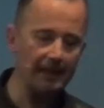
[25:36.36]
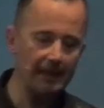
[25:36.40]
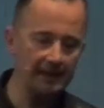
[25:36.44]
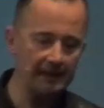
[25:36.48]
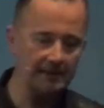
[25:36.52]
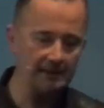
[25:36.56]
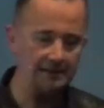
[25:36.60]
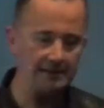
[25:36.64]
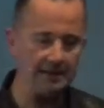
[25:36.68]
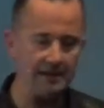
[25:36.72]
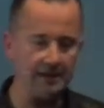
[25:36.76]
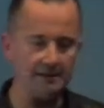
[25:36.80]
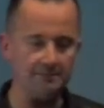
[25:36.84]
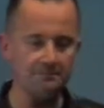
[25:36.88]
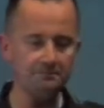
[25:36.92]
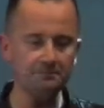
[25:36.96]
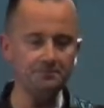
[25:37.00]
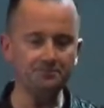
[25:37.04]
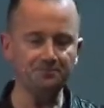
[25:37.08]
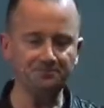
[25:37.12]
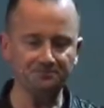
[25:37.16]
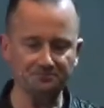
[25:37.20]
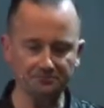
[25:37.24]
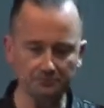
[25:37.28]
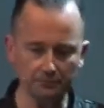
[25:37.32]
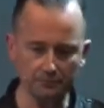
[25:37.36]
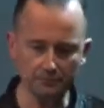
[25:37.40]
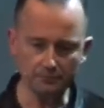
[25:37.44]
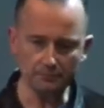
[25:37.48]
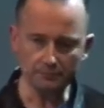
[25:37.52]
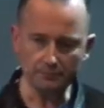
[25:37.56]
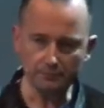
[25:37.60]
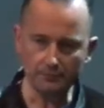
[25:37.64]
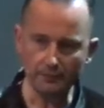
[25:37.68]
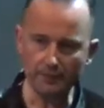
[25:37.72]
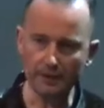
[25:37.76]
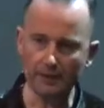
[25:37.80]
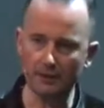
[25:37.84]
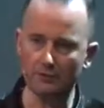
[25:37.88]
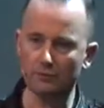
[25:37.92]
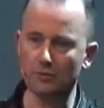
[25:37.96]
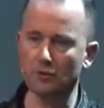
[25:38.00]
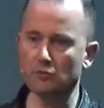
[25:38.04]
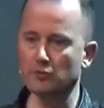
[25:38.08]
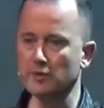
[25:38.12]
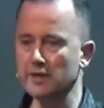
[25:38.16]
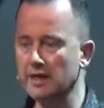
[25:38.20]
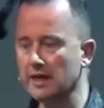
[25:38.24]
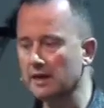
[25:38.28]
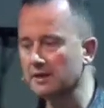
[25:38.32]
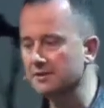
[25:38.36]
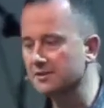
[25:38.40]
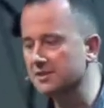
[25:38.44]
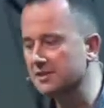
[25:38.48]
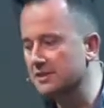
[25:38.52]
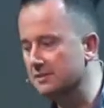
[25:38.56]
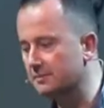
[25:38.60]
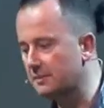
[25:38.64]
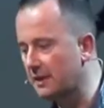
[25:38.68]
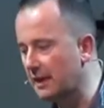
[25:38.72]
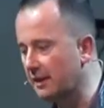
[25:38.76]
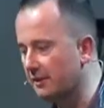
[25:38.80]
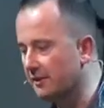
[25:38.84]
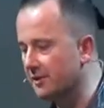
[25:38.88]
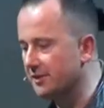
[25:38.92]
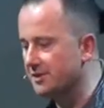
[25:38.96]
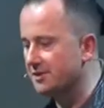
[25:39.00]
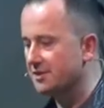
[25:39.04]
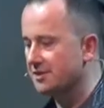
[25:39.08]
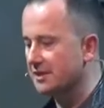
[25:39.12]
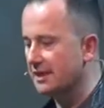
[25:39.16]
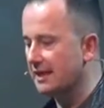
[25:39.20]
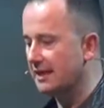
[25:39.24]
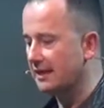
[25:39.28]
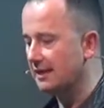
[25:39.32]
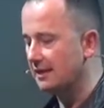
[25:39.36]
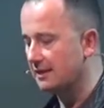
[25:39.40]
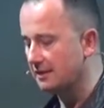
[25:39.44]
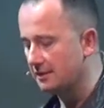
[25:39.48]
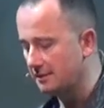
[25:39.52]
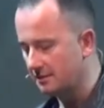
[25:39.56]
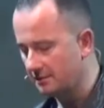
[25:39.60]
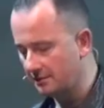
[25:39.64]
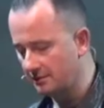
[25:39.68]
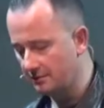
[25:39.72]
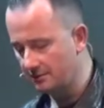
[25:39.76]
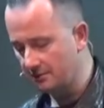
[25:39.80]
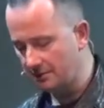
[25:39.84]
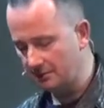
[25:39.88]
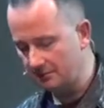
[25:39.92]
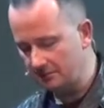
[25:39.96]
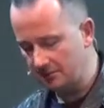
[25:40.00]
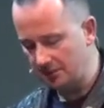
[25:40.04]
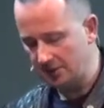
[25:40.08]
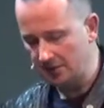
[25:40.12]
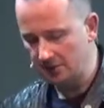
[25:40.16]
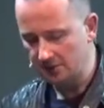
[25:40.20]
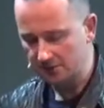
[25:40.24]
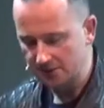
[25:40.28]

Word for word: and um, with regards to marriage, uh, you know,